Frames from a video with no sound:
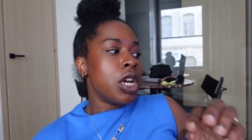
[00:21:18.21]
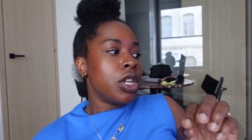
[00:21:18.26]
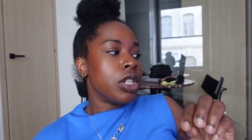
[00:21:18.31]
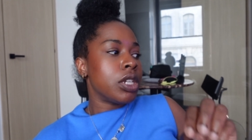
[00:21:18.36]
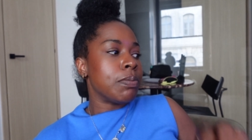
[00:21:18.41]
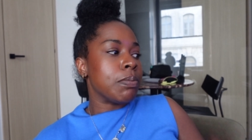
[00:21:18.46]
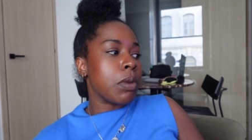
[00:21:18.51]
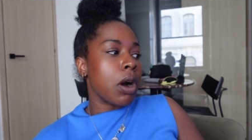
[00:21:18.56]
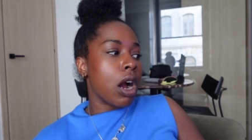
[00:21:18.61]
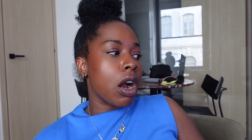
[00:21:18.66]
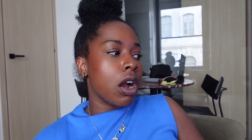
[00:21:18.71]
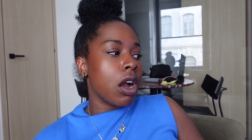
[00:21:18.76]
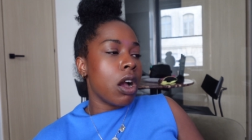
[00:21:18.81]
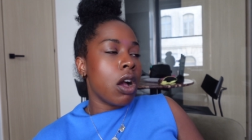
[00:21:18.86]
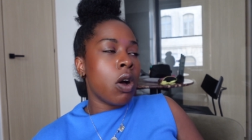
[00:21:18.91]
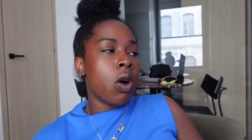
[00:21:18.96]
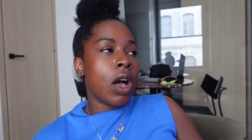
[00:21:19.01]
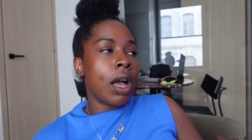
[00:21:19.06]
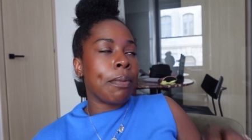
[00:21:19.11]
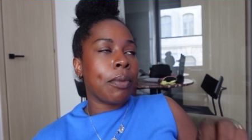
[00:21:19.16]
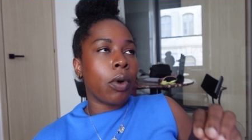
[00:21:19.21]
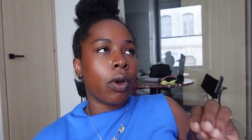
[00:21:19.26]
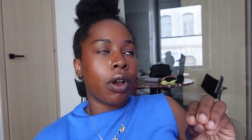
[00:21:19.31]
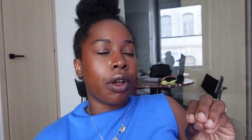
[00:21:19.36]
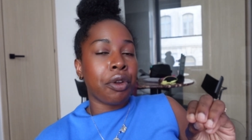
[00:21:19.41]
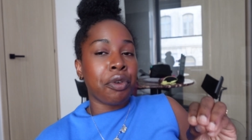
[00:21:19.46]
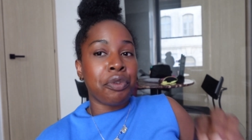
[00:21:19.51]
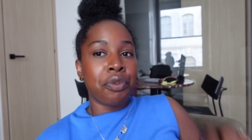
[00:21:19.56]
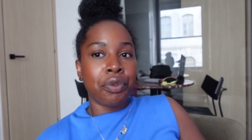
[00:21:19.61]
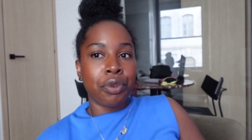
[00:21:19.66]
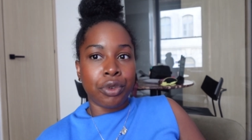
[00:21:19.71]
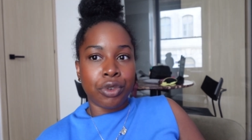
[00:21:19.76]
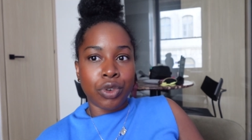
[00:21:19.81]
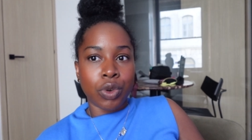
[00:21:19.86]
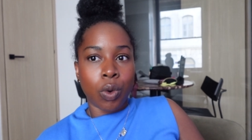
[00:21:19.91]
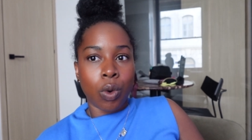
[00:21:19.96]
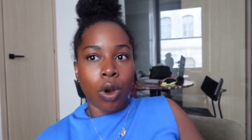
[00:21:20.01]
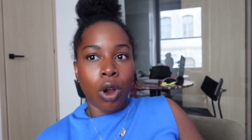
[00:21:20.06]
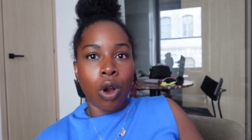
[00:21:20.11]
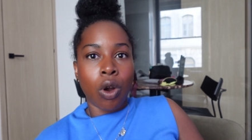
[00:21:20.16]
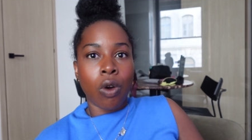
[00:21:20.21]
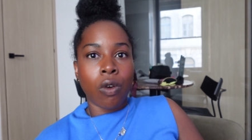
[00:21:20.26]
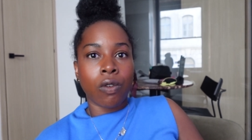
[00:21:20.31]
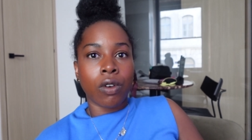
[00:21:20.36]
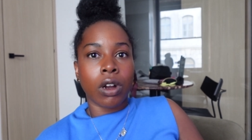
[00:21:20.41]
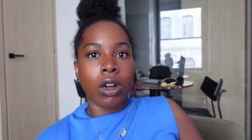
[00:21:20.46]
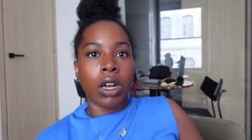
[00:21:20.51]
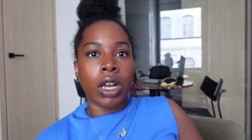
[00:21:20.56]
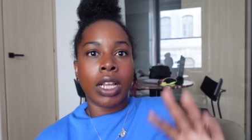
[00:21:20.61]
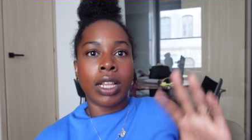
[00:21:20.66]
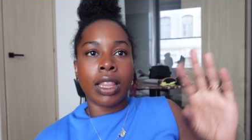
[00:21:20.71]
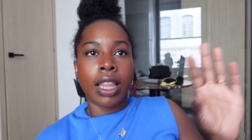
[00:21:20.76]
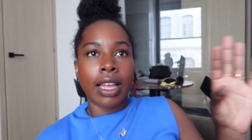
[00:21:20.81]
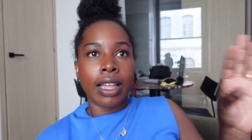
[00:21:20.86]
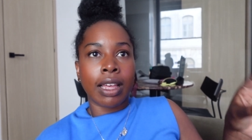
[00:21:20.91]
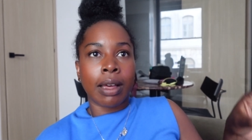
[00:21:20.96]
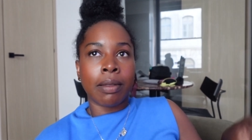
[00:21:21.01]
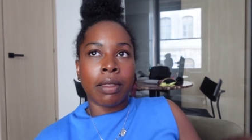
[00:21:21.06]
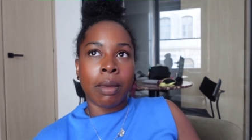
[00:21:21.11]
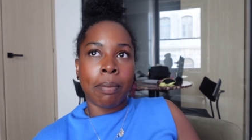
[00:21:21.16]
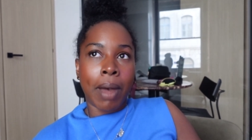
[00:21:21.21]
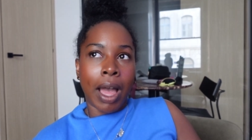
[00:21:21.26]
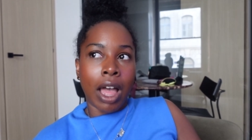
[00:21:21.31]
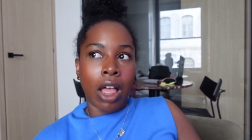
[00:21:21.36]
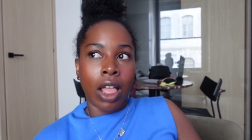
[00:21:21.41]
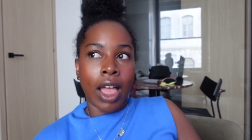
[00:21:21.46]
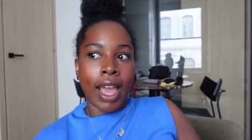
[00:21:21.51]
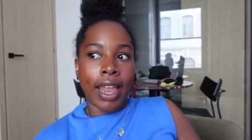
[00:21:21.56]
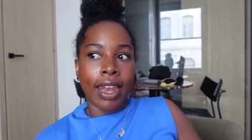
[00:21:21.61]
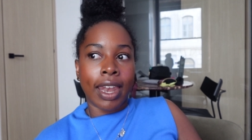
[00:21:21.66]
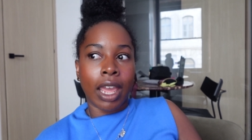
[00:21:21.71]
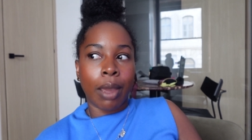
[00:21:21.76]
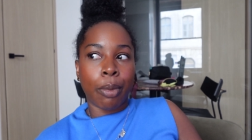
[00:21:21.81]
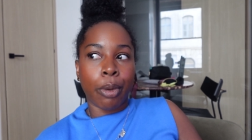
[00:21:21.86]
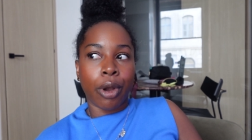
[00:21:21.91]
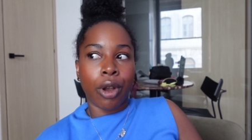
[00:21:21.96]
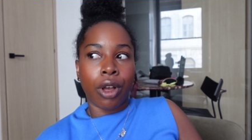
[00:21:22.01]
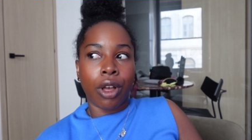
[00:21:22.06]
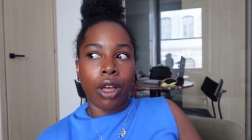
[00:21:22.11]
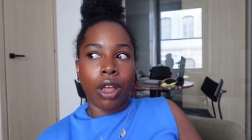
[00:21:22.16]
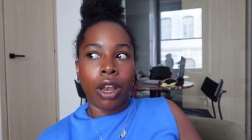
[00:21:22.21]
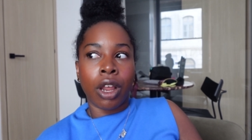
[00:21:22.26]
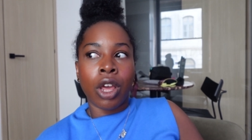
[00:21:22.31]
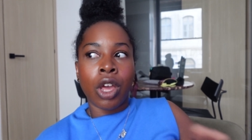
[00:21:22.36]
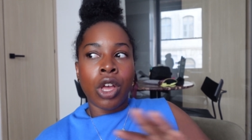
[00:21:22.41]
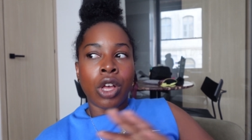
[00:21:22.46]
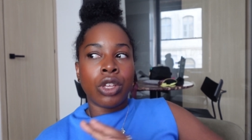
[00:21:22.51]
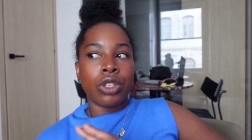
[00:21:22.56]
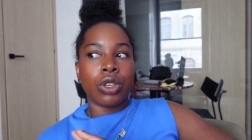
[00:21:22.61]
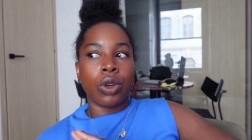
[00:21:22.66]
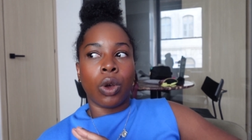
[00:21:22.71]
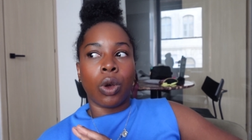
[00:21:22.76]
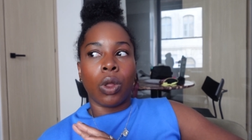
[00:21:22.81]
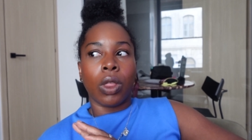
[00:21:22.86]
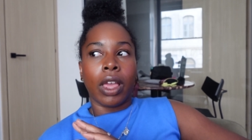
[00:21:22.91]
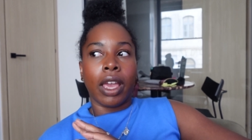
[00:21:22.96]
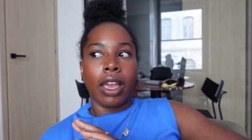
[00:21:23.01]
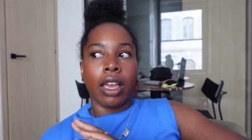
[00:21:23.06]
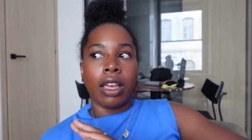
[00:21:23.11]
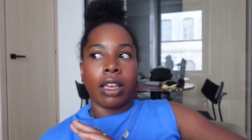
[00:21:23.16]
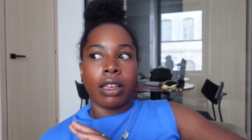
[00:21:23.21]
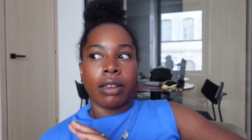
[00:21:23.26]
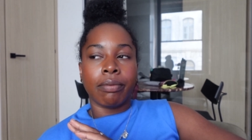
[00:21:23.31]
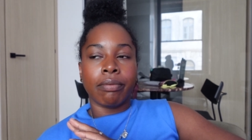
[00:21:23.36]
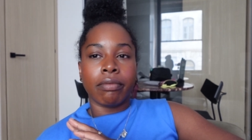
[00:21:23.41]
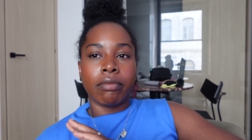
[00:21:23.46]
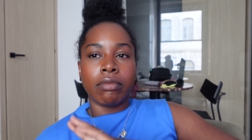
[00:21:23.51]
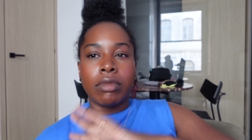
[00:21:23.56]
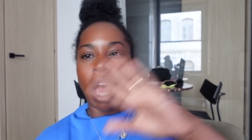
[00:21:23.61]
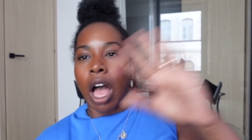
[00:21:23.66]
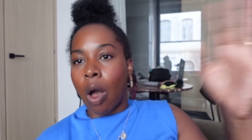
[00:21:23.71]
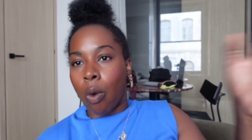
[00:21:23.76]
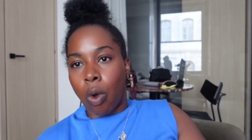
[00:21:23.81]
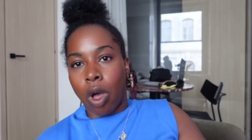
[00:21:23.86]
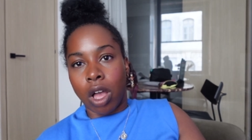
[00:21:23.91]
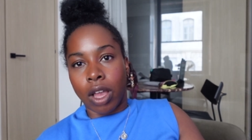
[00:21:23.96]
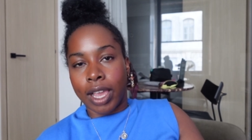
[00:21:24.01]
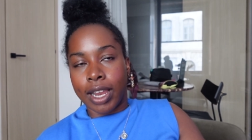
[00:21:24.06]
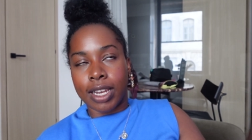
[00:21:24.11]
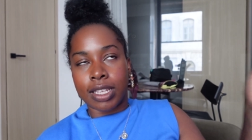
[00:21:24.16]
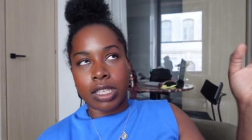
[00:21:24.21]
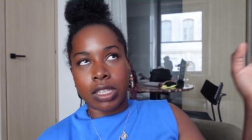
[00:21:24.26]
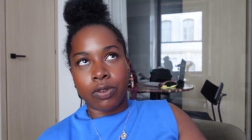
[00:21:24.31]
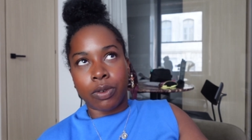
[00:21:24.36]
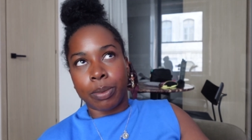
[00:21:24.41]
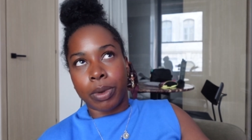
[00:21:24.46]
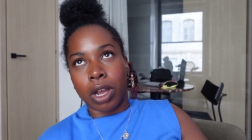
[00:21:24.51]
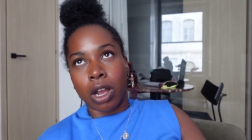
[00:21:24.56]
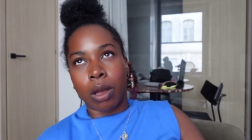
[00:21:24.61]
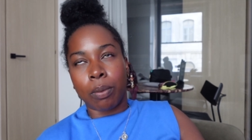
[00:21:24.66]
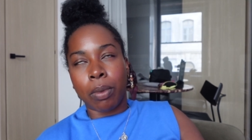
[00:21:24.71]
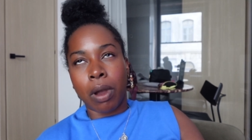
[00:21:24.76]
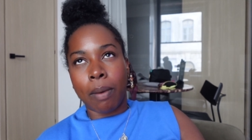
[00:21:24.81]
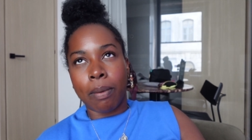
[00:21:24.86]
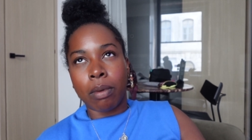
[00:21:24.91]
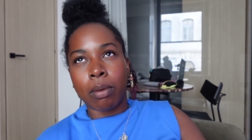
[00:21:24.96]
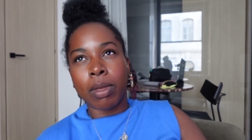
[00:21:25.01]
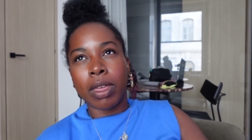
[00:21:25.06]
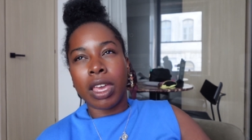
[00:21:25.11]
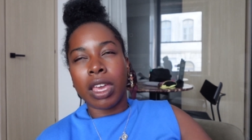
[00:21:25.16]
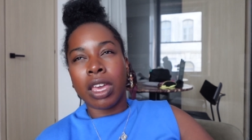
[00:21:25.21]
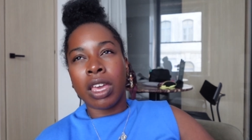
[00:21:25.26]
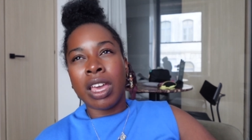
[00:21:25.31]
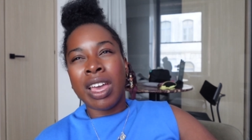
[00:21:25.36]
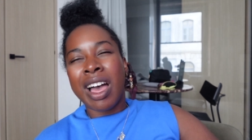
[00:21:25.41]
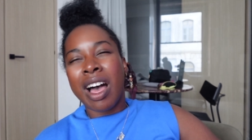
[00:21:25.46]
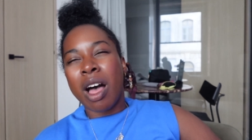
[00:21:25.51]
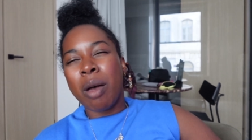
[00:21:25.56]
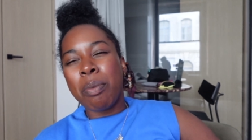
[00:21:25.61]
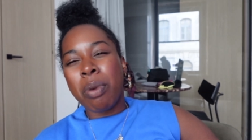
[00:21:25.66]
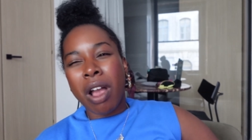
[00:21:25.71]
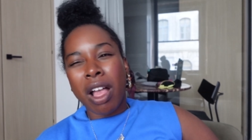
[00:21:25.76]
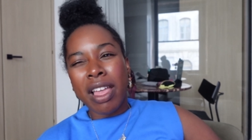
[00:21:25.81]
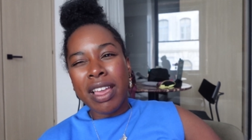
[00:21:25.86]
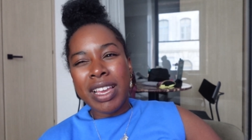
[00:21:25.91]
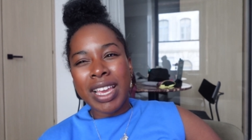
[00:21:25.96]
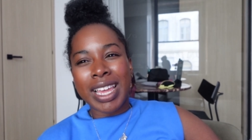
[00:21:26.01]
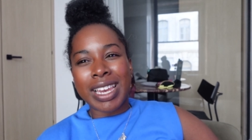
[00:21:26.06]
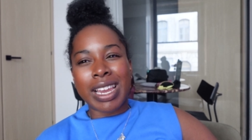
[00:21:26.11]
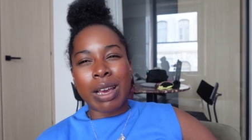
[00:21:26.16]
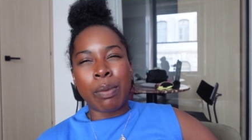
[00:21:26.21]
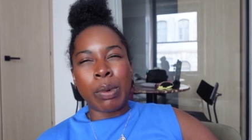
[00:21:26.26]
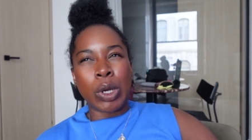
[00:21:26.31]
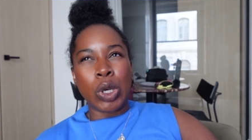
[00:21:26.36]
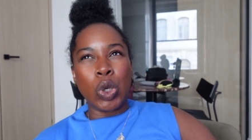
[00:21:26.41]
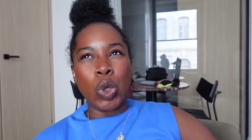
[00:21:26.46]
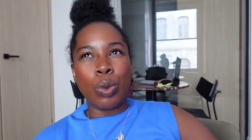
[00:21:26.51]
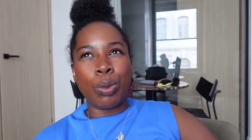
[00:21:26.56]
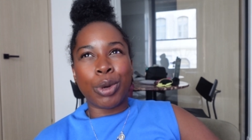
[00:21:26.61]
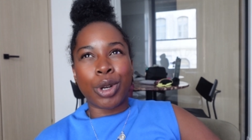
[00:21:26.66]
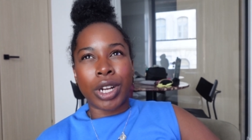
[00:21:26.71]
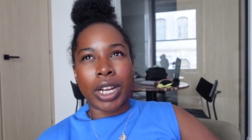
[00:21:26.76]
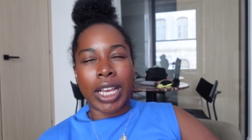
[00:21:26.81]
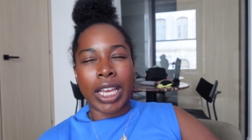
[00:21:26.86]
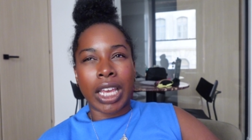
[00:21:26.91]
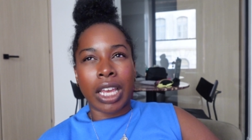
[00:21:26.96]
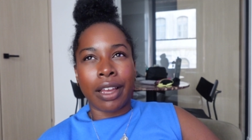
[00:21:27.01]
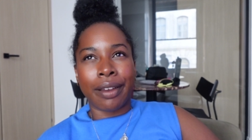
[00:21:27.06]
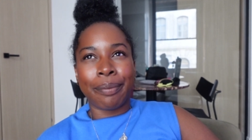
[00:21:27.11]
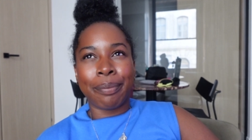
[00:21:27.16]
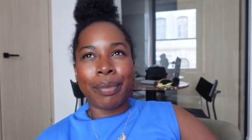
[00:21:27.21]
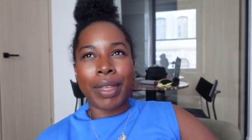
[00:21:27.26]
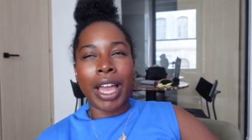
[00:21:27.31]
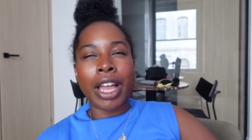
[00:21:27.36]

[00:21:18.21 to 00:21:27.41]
Tomorrow I'm going on a food tour over in like the Mile End neighborhood, so like not walking distance from here. I'll probably end up Ubering.